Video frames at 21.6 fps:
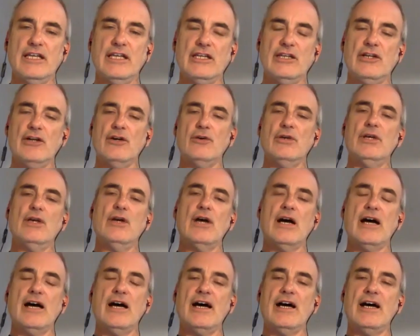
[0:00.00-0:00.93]

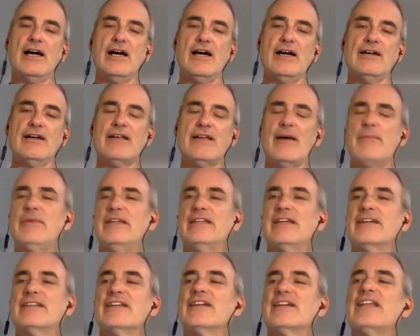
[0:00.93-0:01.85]
I mean,
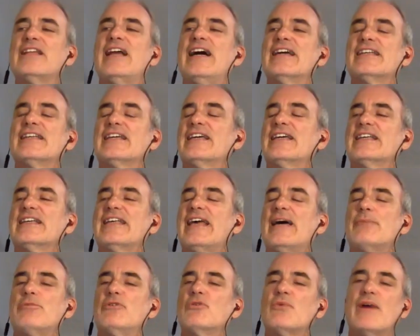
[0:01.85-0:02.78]
the classic
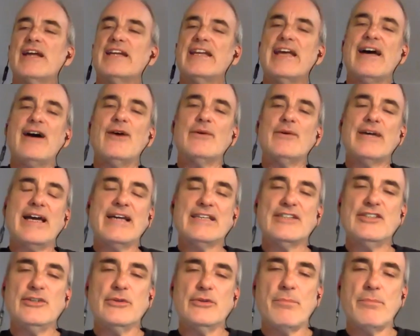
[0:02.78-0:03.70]
example right now has
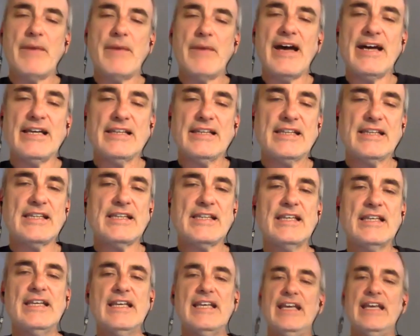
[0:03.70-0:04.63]
to do with masks.